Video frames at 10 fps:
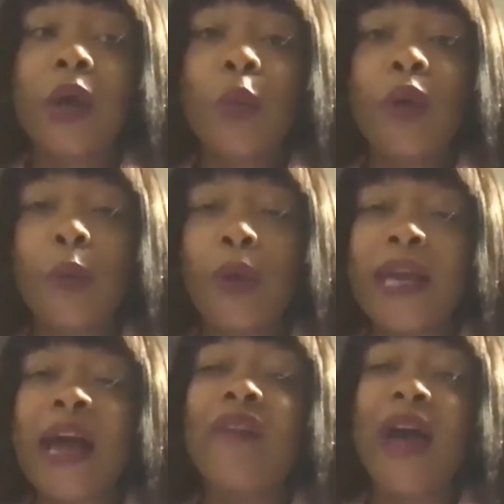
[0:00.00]
we wouldn't
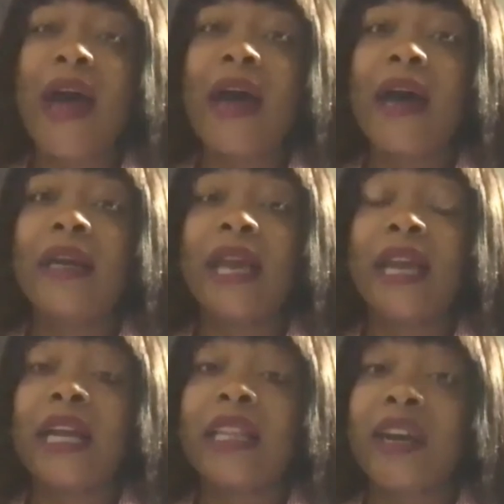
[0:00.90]
have had a
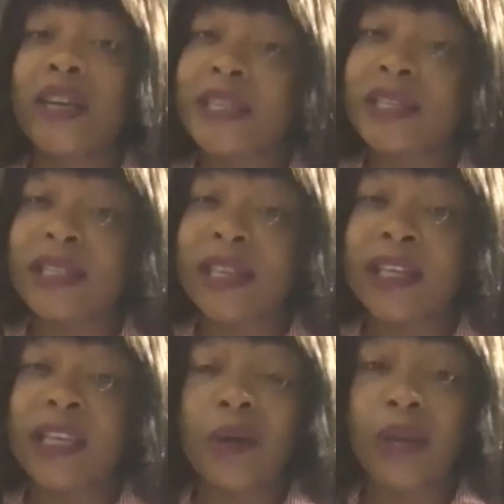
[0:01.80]
clear
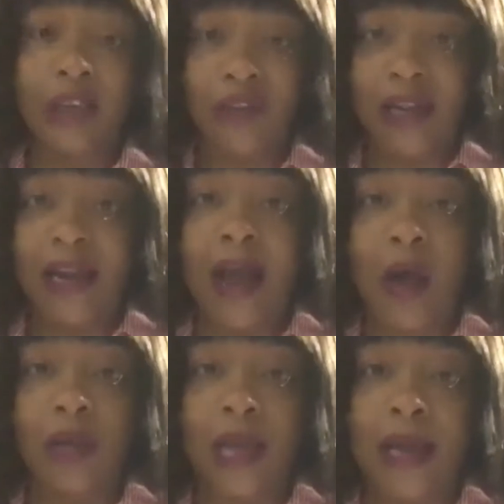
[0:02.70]
understanding or even an
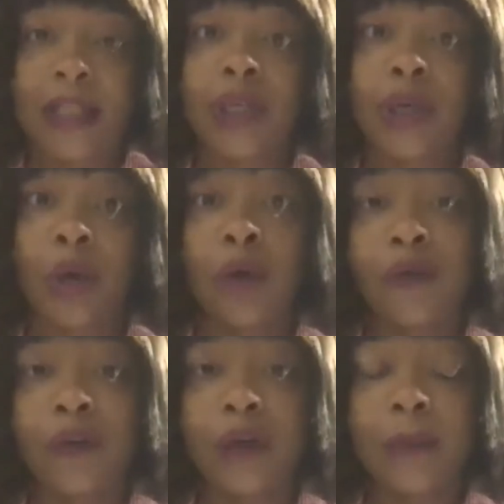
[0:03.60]
outline to go
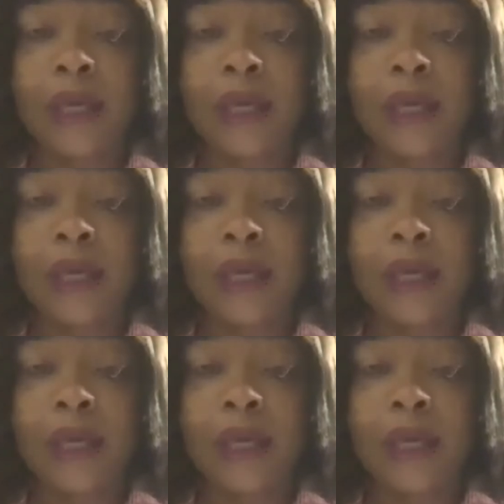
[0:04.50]
from.